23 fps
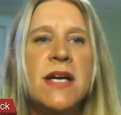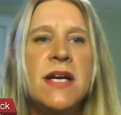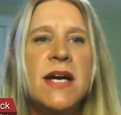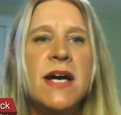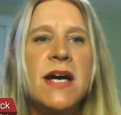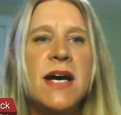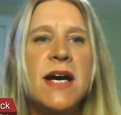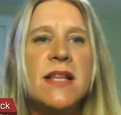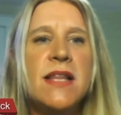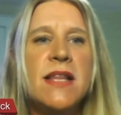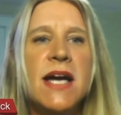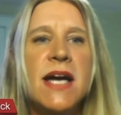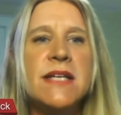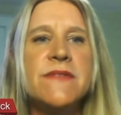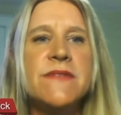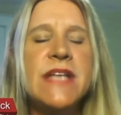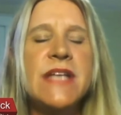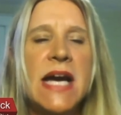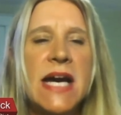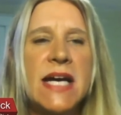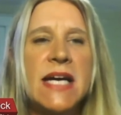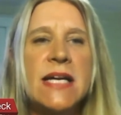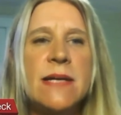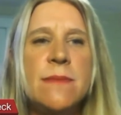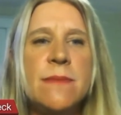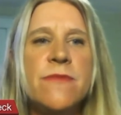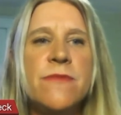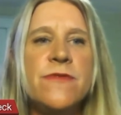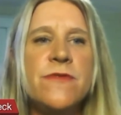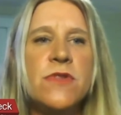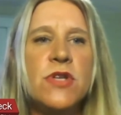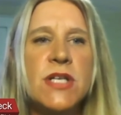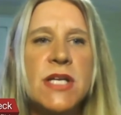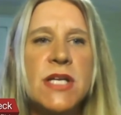a lot of time
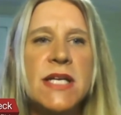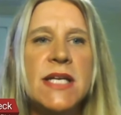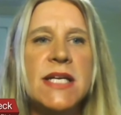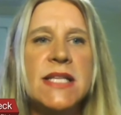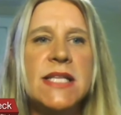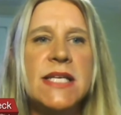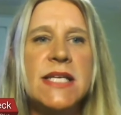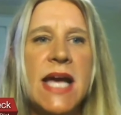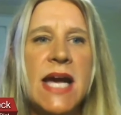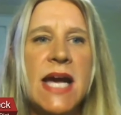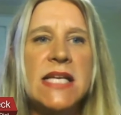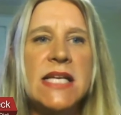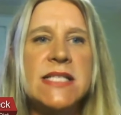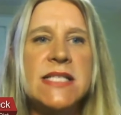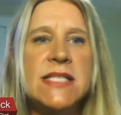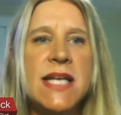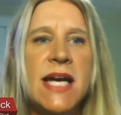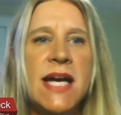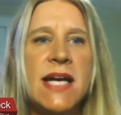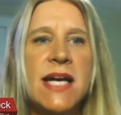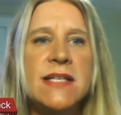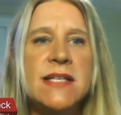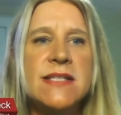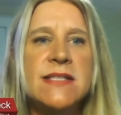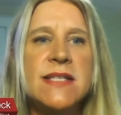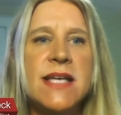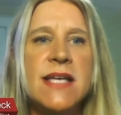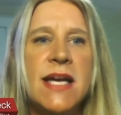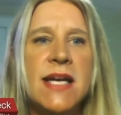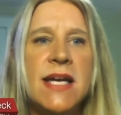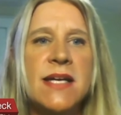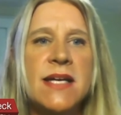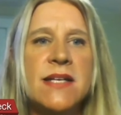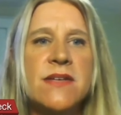looking at the gas tax
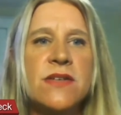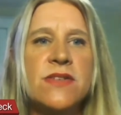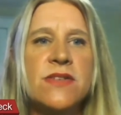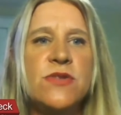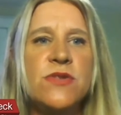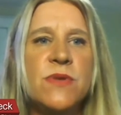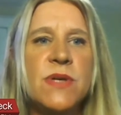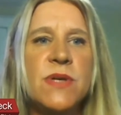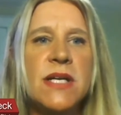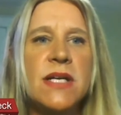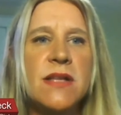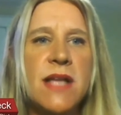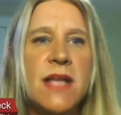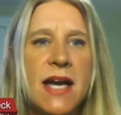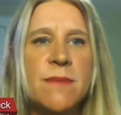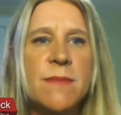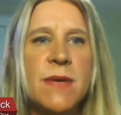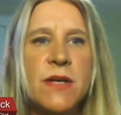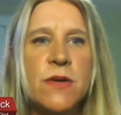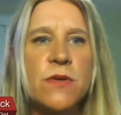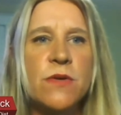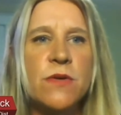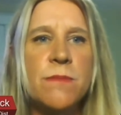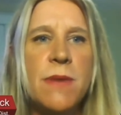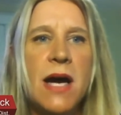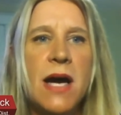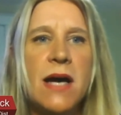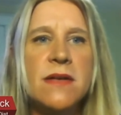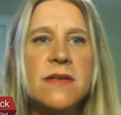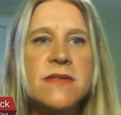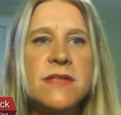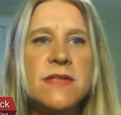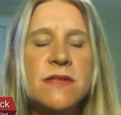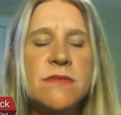and doing a lot of my own
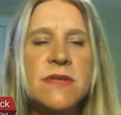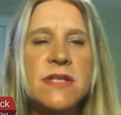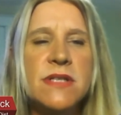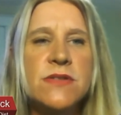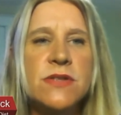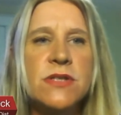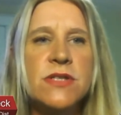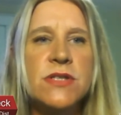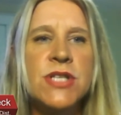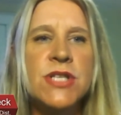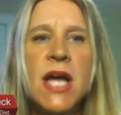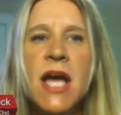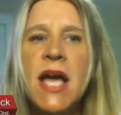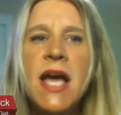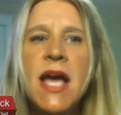policy research.